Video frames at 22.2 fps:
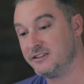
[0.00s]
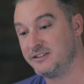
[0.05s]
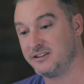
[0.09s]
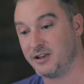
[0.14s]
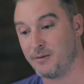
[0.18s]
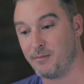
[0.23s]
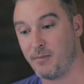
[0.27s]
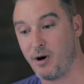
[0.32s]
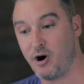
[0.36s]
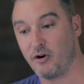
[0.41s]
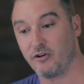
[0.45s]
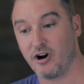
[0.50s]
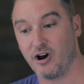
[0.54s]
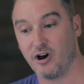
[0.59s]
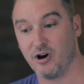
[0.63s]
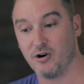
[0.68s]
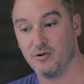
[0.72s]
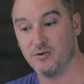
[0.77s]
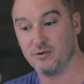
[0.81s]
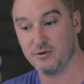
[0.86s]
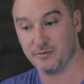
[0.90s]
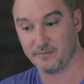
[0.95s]

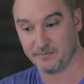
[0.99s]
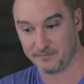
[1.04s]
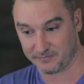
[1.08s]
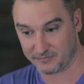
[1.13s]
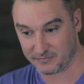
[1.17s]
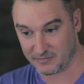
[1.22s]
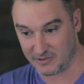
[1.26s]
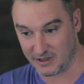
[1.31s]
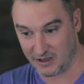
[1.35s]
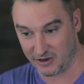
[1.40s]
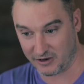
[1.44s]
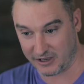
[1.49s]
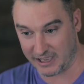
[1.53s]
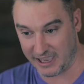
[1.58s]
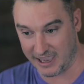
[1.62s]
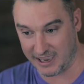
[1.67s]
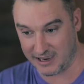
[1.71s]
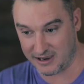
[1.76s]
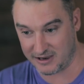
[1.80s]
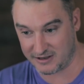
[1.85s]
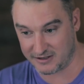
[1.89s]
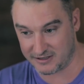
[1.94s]
Tomorrow
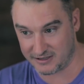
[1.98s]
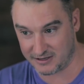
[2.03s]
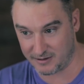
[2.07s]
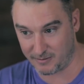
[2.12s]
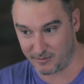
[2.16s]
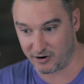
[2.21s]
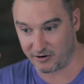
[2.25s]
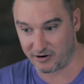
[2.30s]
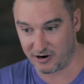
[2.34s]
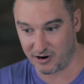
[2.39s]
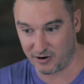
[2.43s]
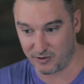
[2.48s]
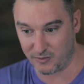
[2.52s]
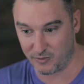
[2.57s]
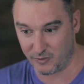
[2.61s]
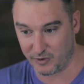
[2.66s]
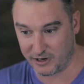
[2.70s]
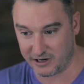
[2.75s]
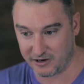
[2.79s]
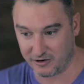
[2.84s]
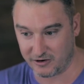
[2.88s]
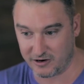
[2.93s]

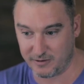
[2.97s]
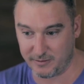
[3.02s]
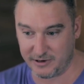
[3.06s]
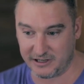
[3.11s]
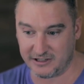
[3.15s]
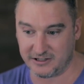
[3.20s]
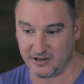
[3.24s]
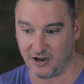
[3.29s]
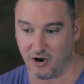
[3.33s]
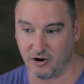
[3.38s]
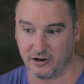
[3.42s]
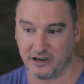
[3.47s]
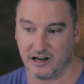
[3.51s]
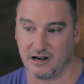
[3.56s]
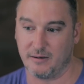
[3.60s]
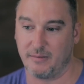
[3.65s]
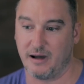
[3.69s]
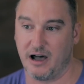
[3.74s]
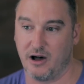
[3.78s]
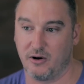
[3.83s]
we're going to be talking